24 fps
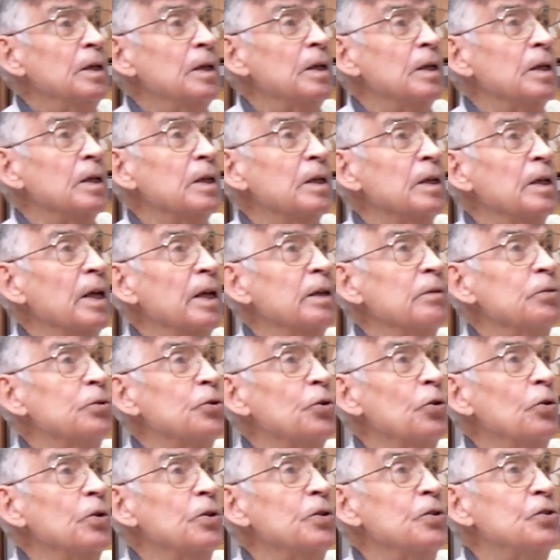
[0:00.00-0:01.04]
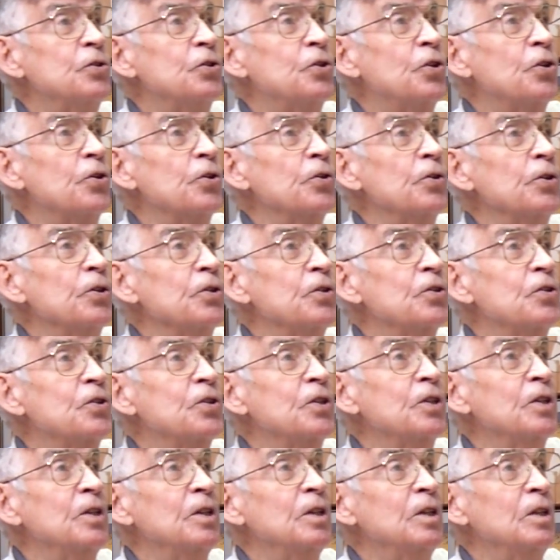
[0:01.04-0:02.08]
And I was always curious
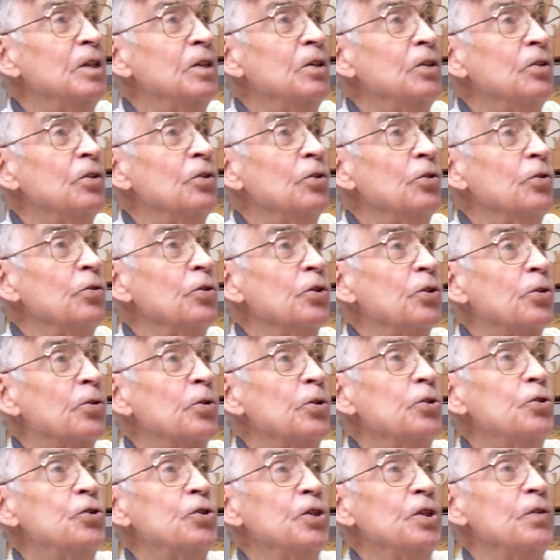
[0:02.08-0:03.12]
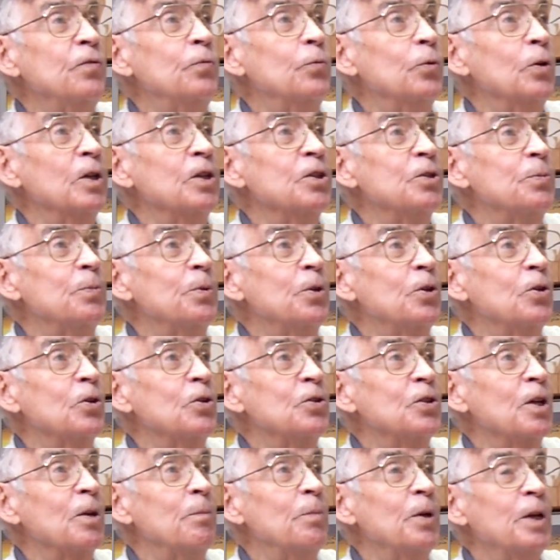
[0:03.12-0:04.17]
who the crew chief was,
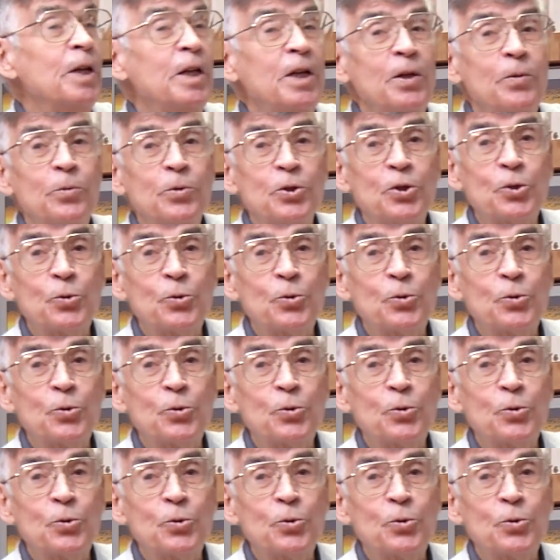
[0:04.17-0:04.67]
because I bet he was